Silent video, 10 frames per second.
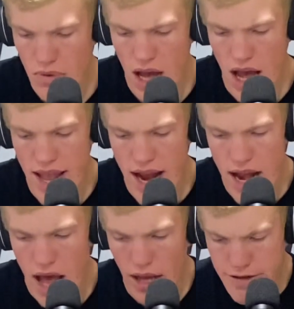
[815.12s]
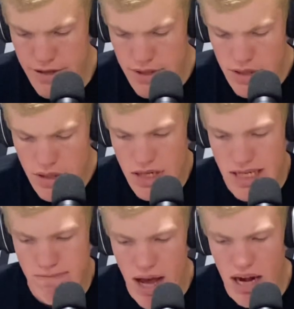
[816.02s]
And then uh,
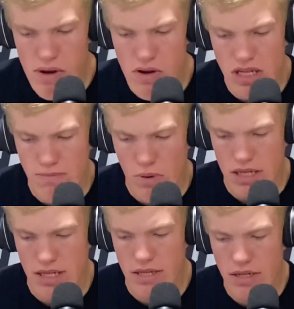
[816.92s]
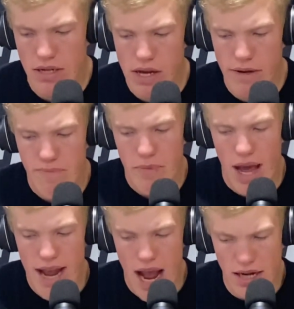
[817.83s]
Spire Motorsports
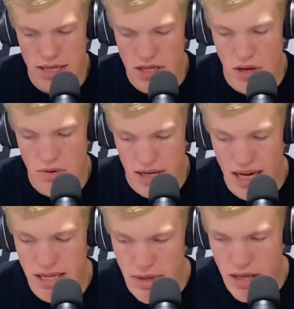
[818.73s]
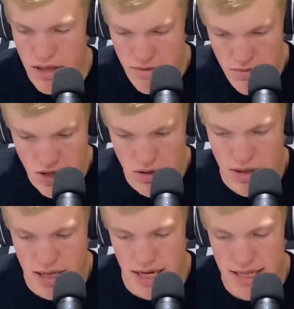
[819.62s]
announced. So Zane Smith,
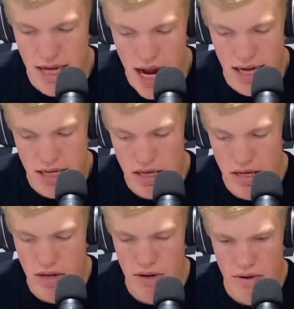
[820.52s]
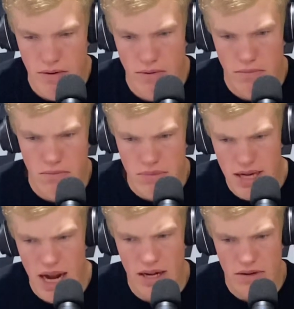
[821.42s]
who is a signed
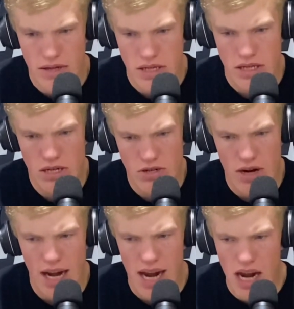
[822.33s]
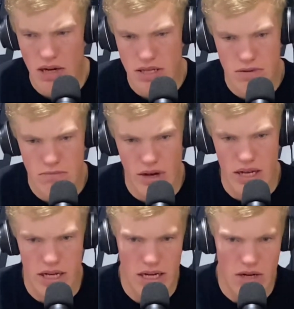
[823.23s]
signed to Trackhouse,
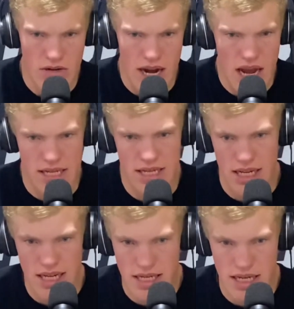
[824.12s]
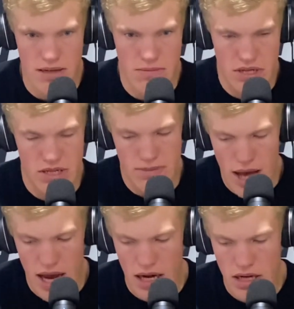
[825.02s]
but you know Trackhouse is leasing him to
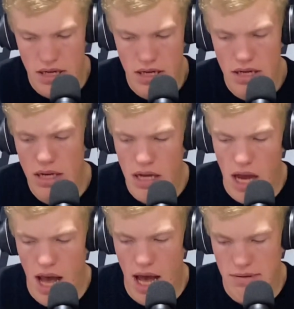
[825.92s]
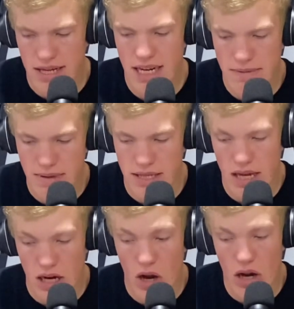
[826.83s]
Spire. Uh, Zane Smith's
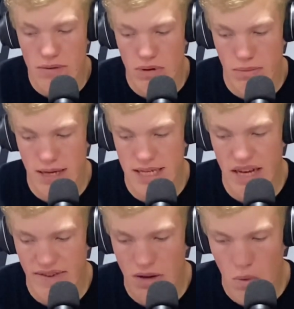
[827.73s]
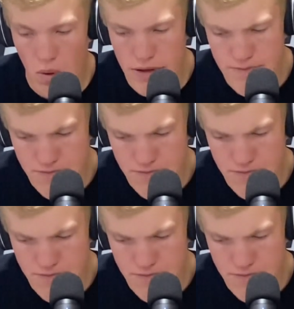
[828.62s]
car number will be 71.